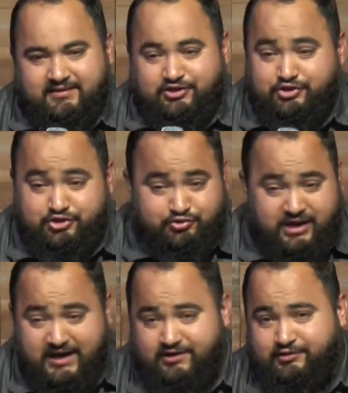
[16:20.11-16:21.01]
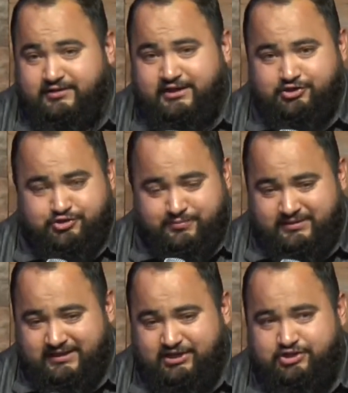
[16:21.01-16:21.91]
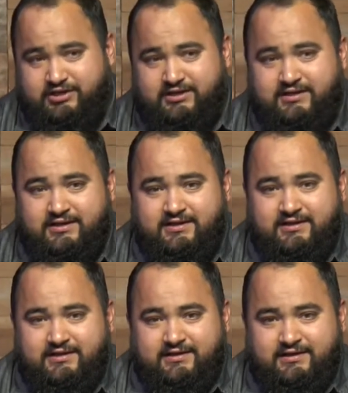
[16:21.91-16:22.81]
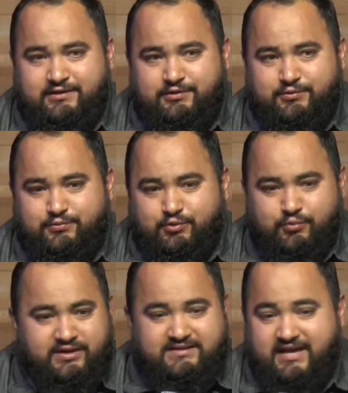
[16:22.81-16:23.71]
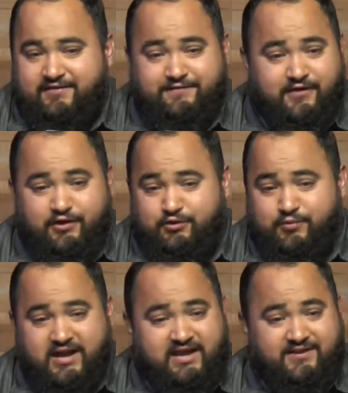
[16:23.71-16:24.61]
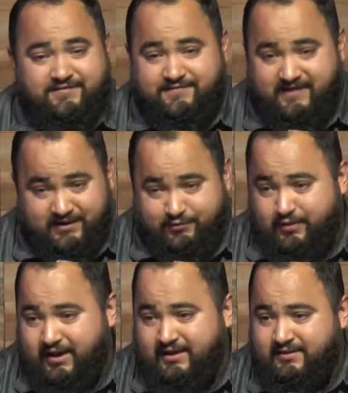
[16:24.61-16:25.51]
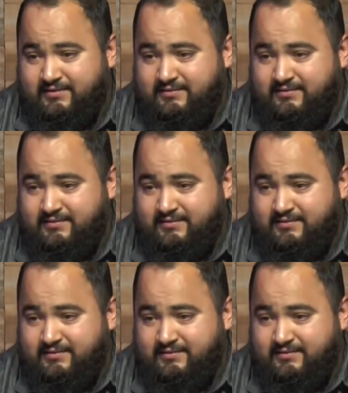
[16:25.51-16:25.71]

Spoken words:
that your trial and tribulation will one day fall away, fade away.